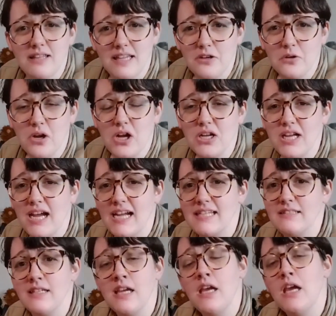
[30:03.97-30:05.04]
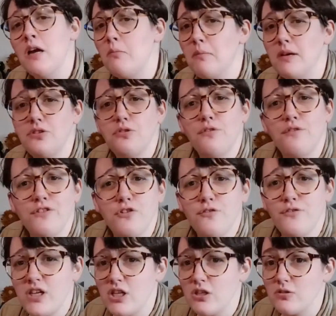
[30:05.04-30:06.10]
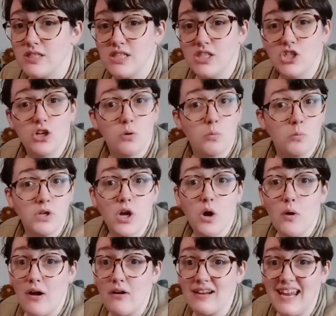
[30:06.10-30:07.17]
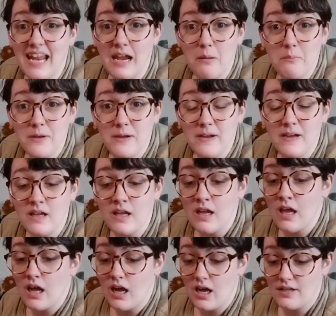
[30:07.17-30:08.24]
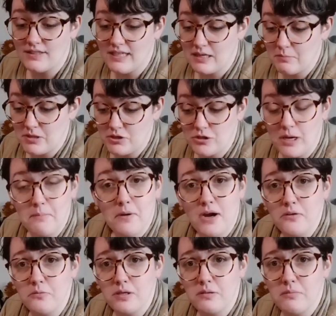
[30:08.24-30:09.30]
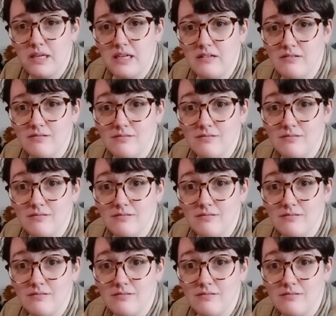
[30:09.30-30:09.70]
later on, guys. Might do a few videos this year when we go out camping. I'll take my tripod with me.